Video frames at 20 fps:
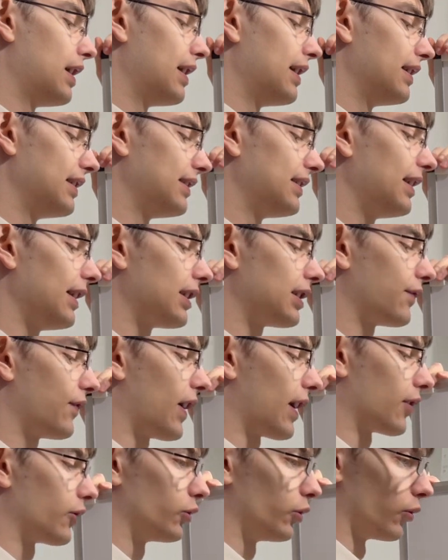6
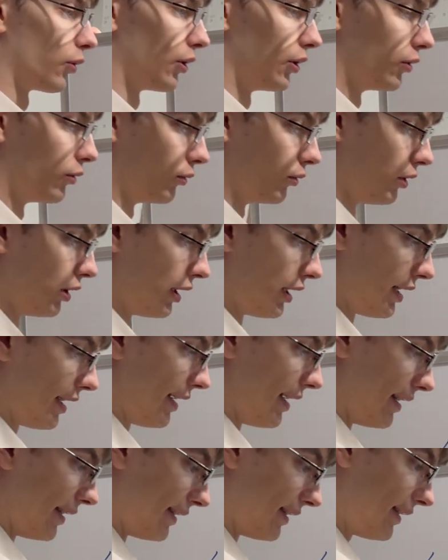factorial
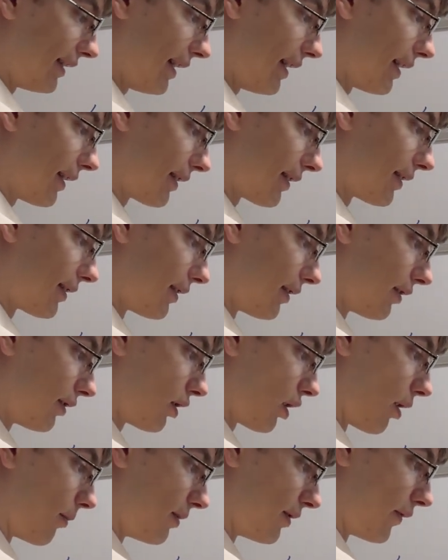is 6
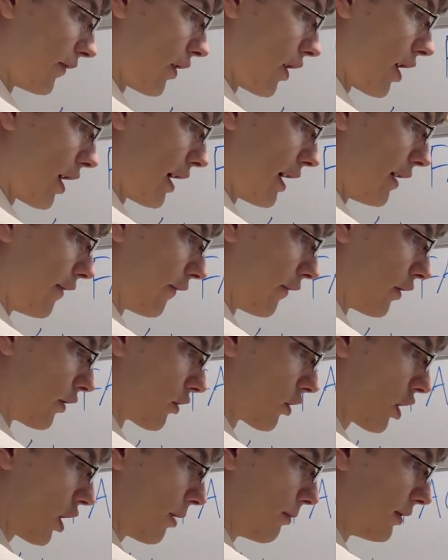times 5
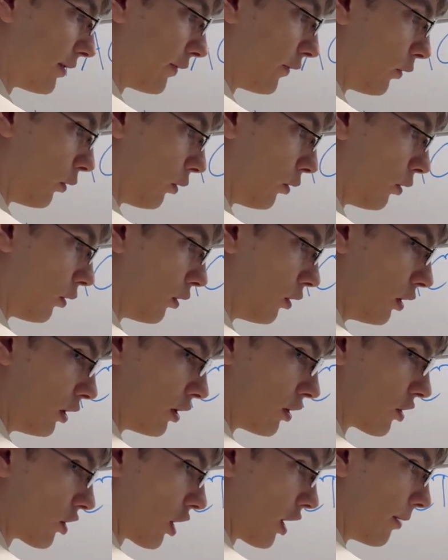times 4
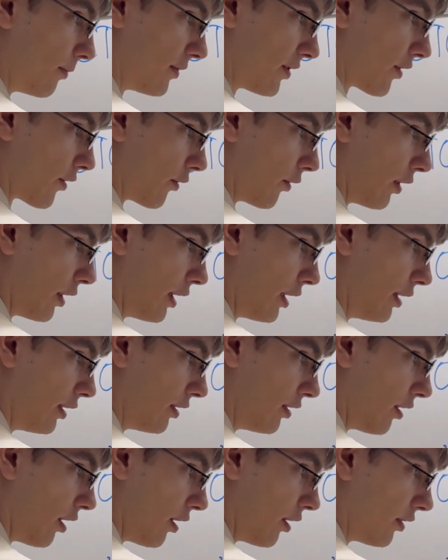times 3
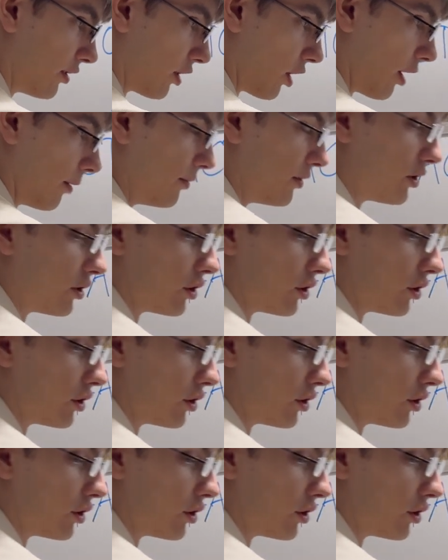times